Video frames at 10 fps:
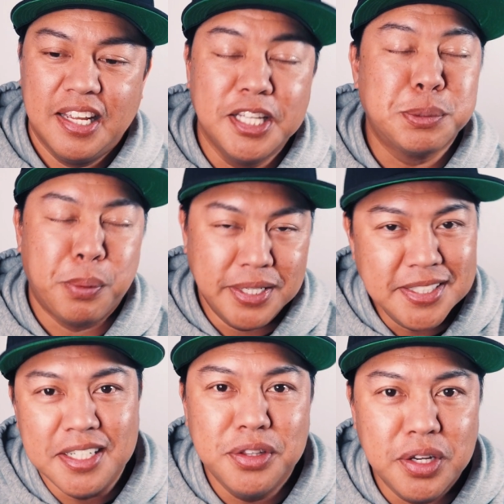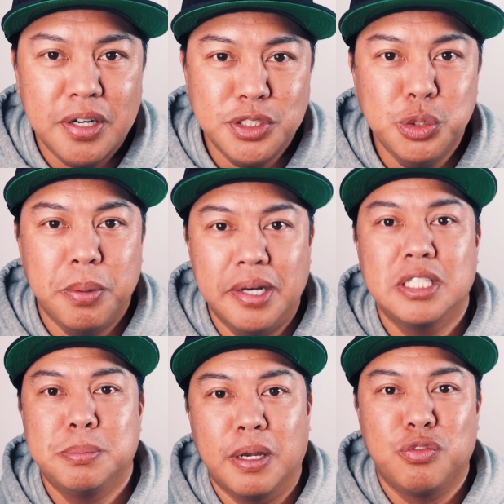it's pricey in there, as you might
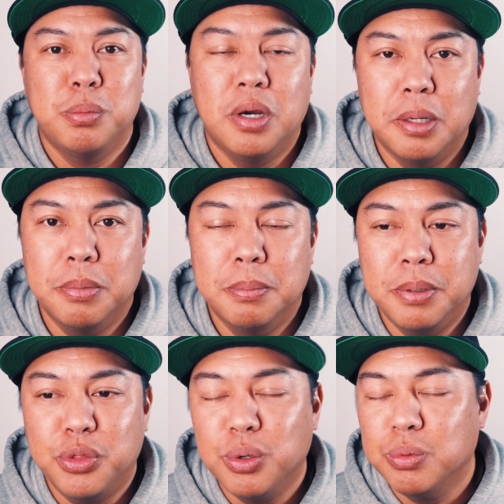expect from Hanma, but they're